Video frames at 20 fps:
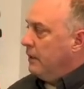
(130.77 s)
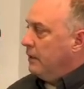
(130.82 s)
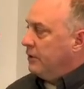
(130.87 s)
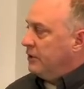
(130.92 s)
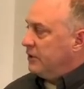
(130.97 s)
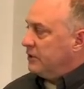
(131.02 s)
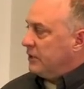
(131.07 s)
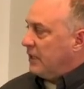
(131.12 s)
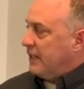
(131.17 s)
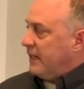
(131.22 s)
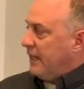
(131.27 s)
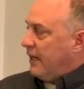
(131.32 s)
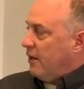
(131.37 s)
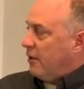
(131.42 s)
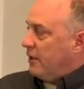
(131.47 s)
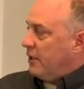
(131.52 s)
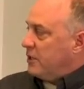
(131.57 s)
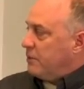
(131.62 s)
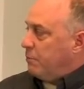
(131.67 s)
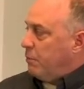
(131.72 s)
just like air
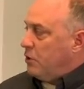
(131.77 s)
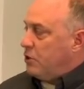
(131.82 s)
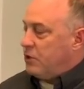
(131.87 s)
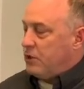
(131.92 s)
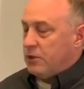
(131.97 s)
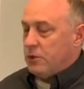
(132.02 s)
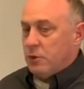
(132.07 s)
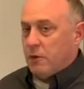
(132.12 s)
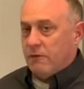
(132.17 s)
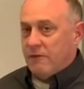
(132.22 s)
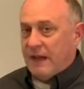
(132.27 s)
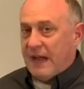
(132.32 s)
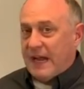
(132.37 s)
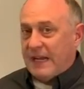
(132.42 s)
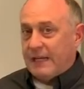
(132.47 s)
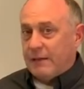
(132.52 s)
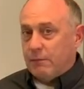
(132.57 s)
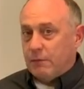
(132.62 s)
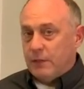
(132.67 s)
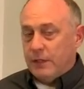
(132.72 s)
gets pushed into a
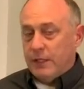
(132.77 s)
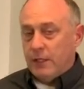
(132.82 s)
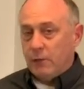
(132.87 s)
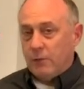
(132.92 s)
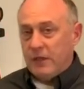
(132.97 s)
vacuum cleaner.